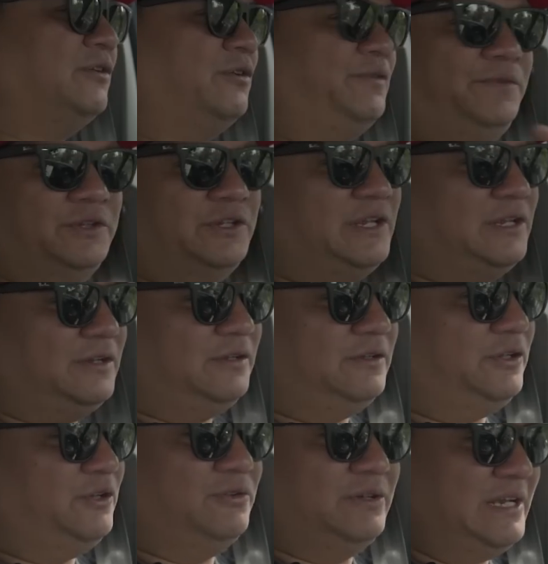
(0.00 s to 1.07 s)
or if you
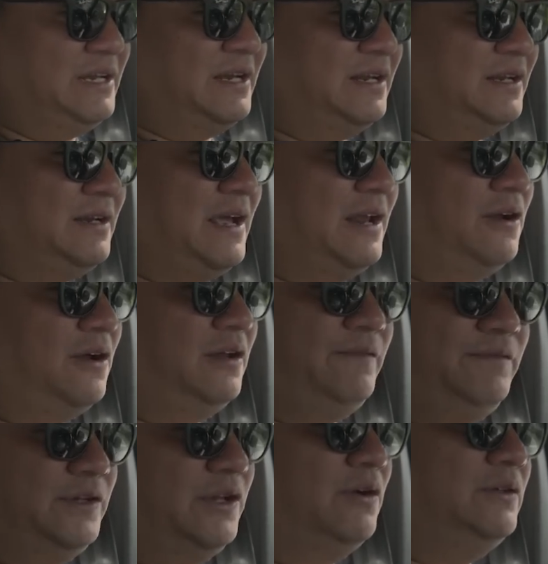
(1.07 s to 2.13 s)
do you need it at all?
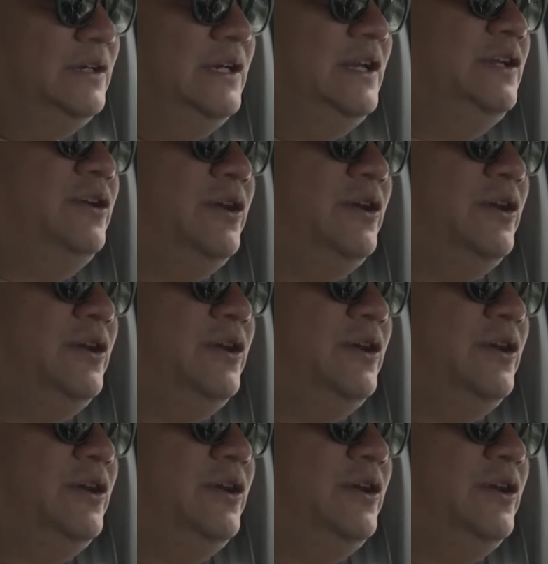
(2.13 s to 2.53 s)
If you don't need it, you